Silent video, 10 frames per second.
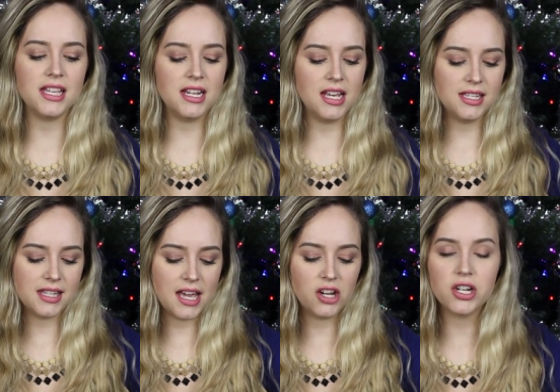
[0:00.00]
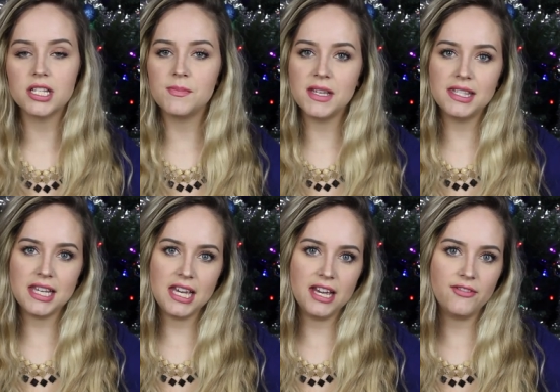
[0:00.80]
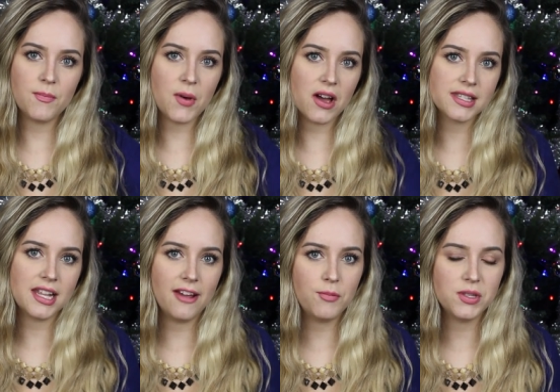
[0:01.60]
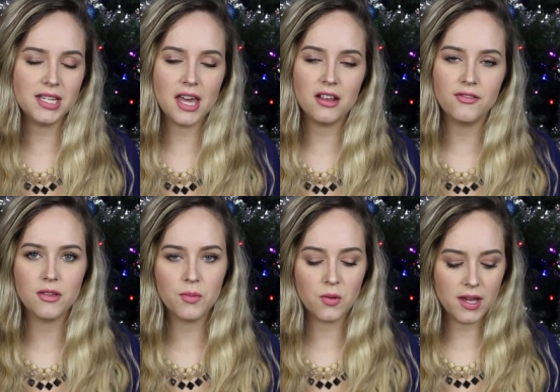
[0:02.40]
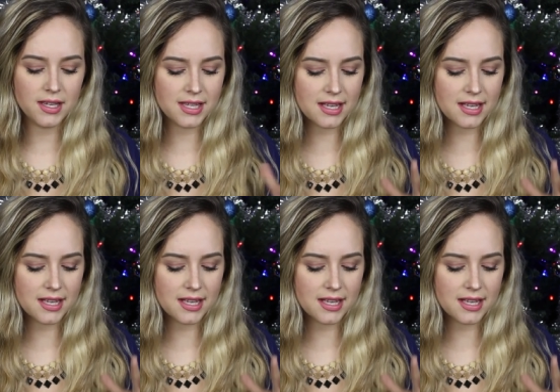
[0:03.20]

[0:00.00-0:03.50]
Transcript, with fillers: in his like Christmas Eve box that I put together for the boys.